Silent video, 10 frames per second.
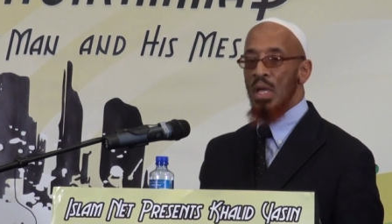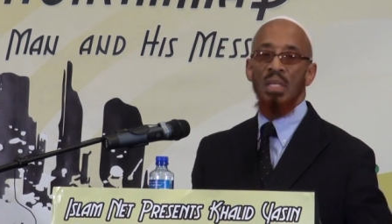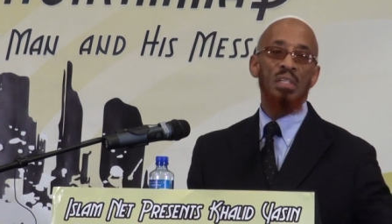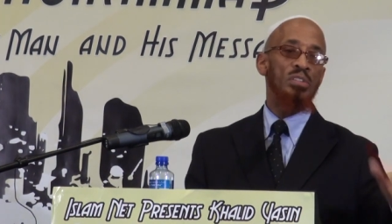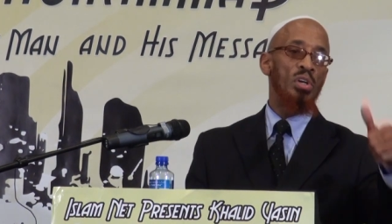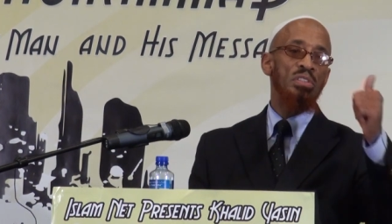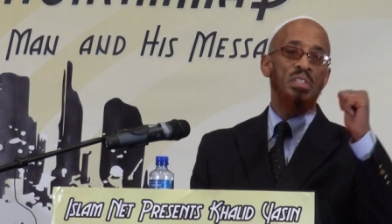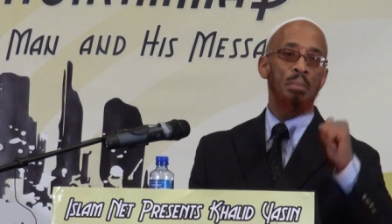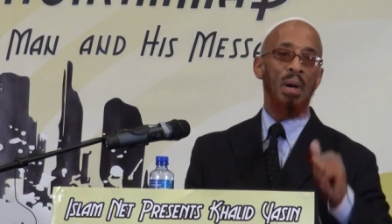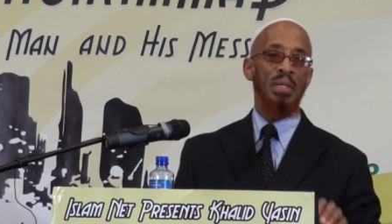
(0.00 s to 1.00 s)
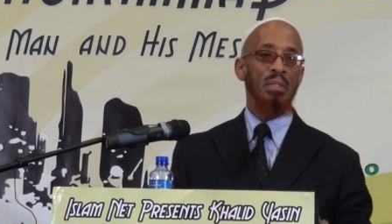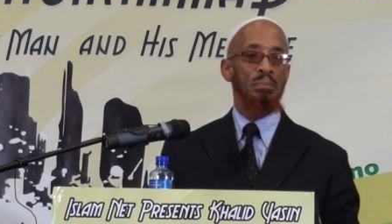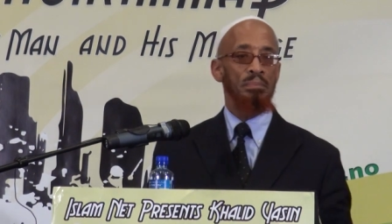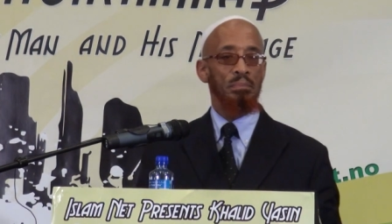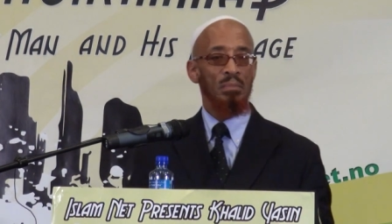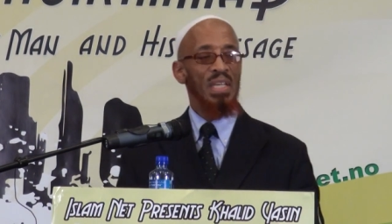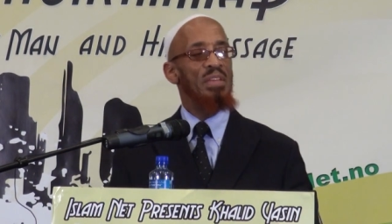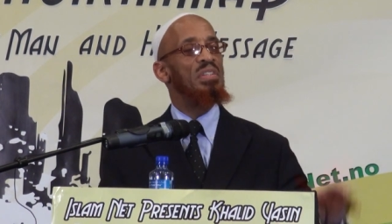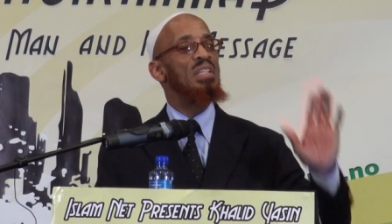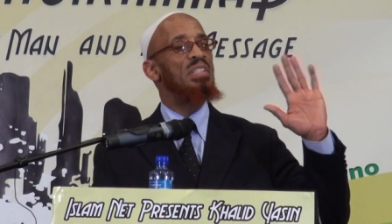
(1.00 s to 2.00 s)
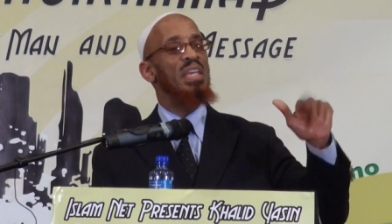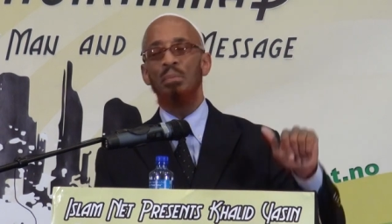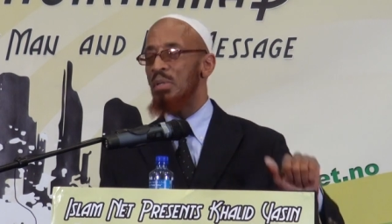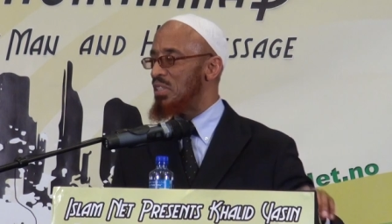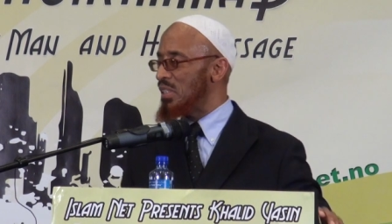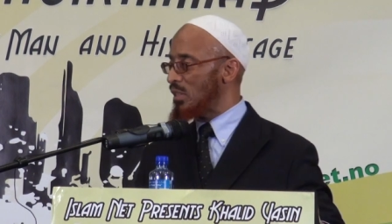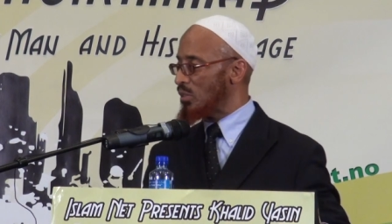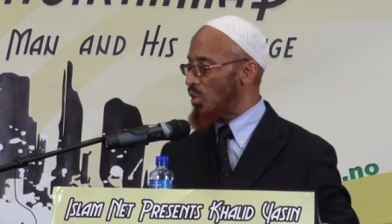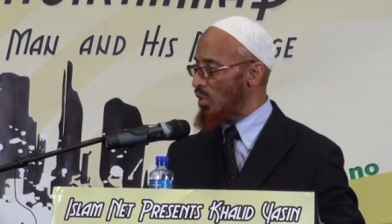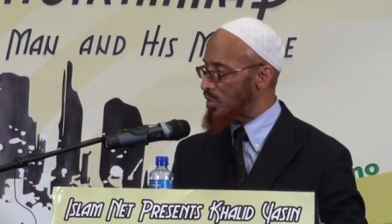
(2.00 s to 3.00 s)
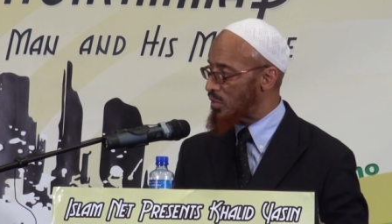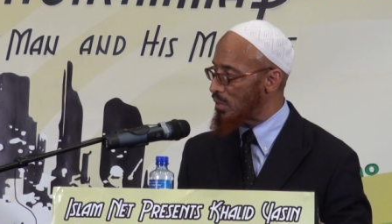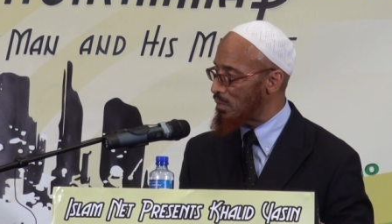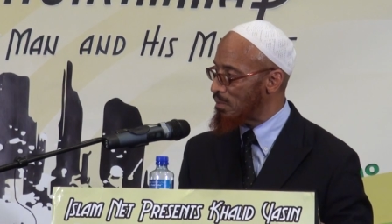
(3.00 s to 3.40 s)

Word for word: He didn't curse anybody. Even his enemies he didn't curse.